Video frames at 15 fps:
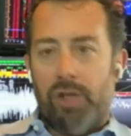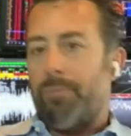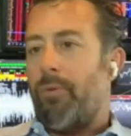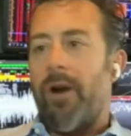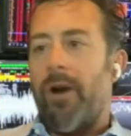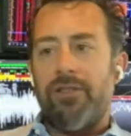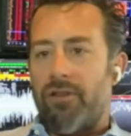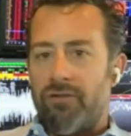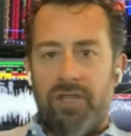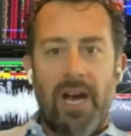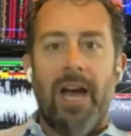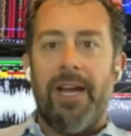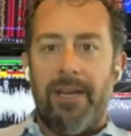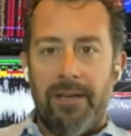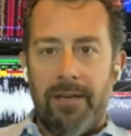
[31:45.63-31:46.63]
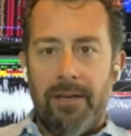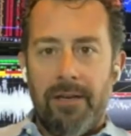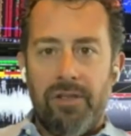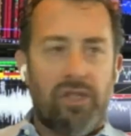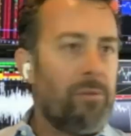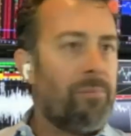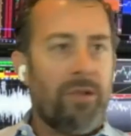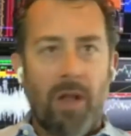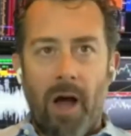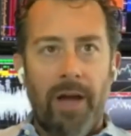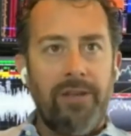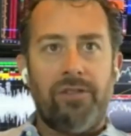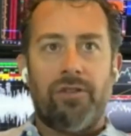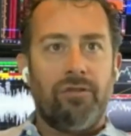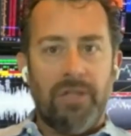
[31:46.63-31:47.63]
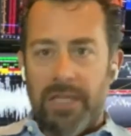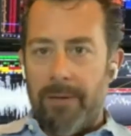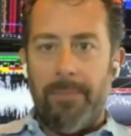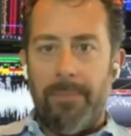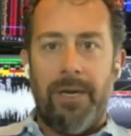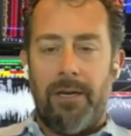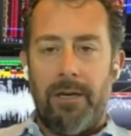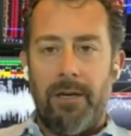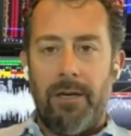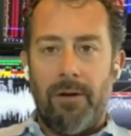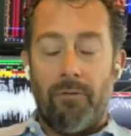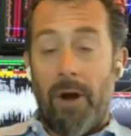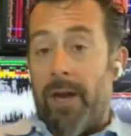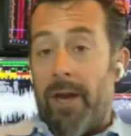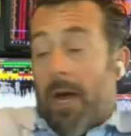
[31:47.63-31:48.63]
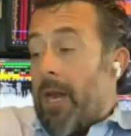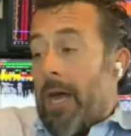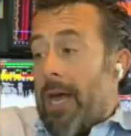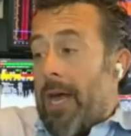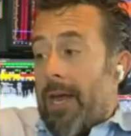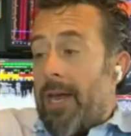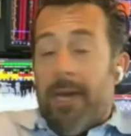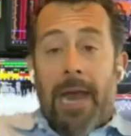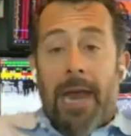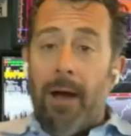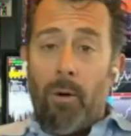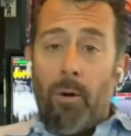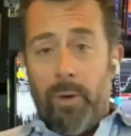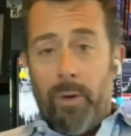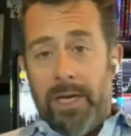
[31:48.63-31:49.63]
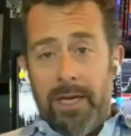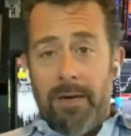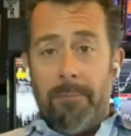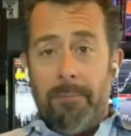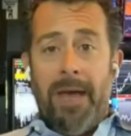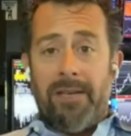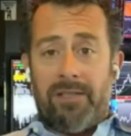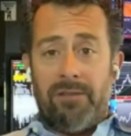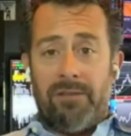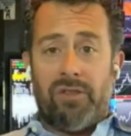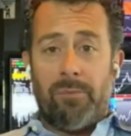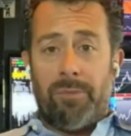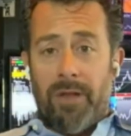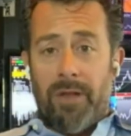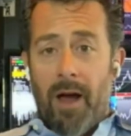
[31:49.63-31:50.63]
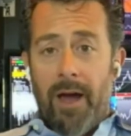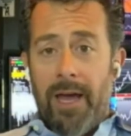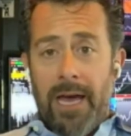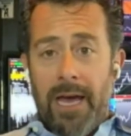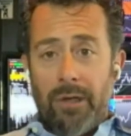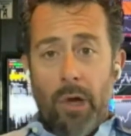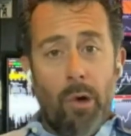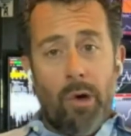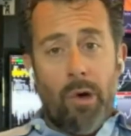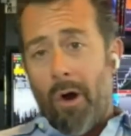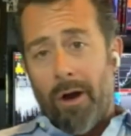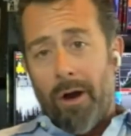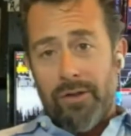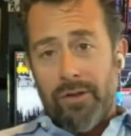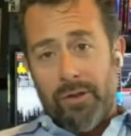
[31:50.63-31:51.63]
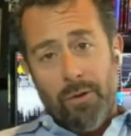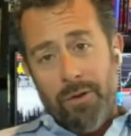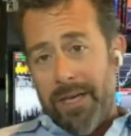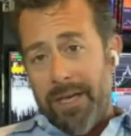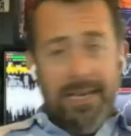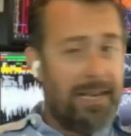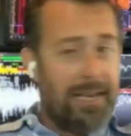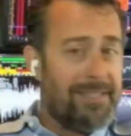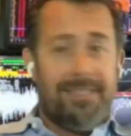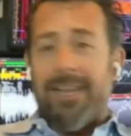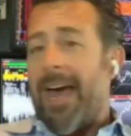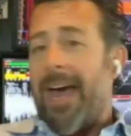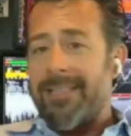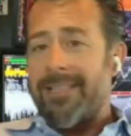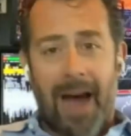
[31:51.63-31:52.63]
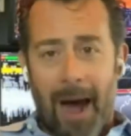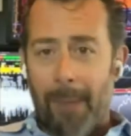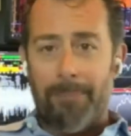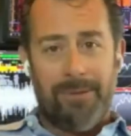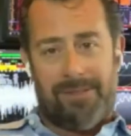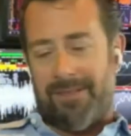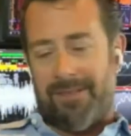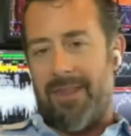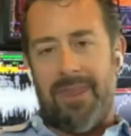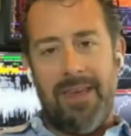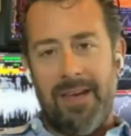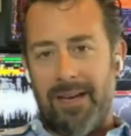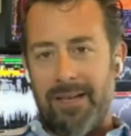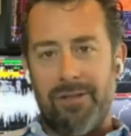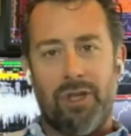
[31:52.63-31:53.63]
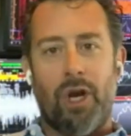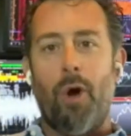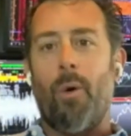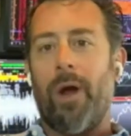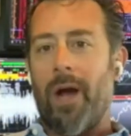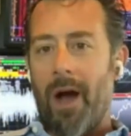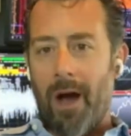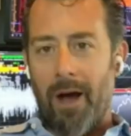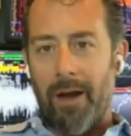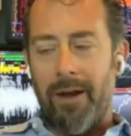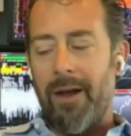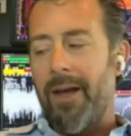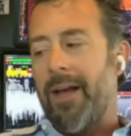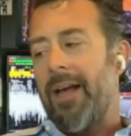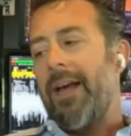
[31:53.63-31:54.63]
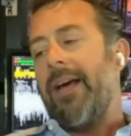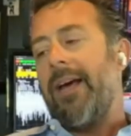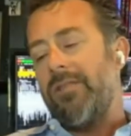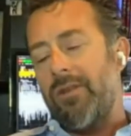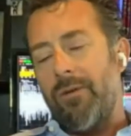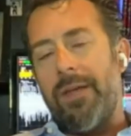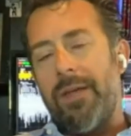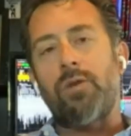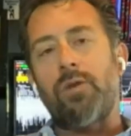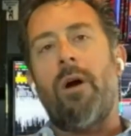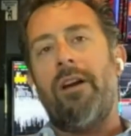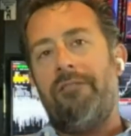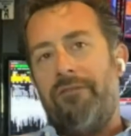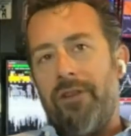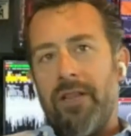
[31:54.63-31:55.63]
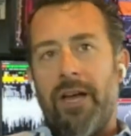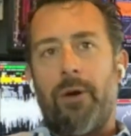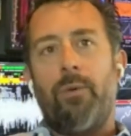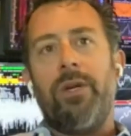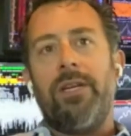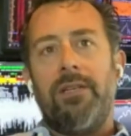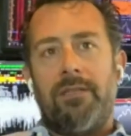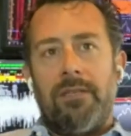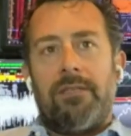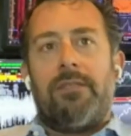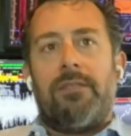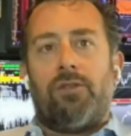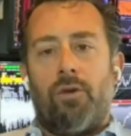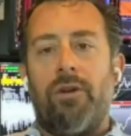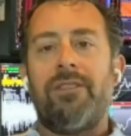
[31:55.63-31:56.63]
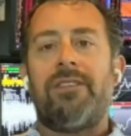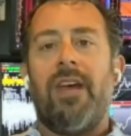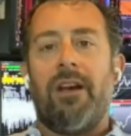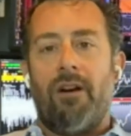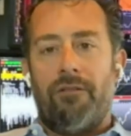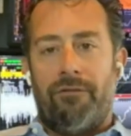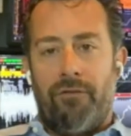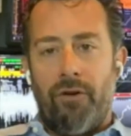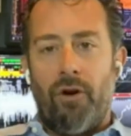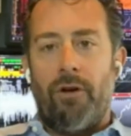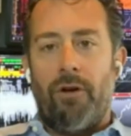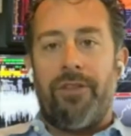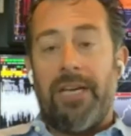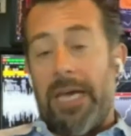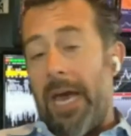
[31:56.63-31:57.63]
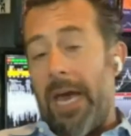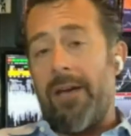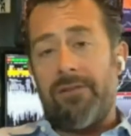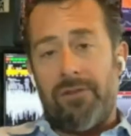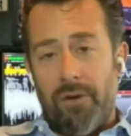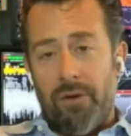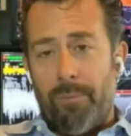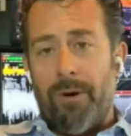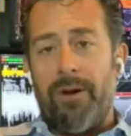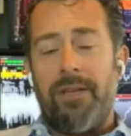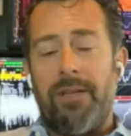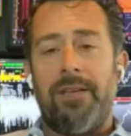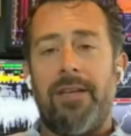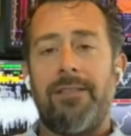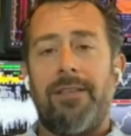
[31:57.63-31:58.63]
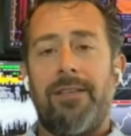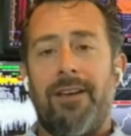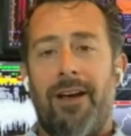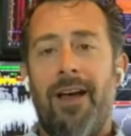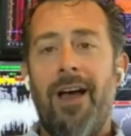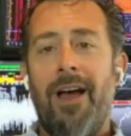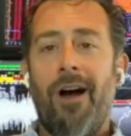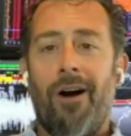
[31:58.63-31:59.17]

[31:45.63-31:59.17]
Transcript: Spreads are tight, supplies are limited, right? And and now we need a massive supply at a low cost. So the exact right. opposite thing is going on. And so that's why I feel like yeah. we need to sort of take our foot off the gas, no pun intended,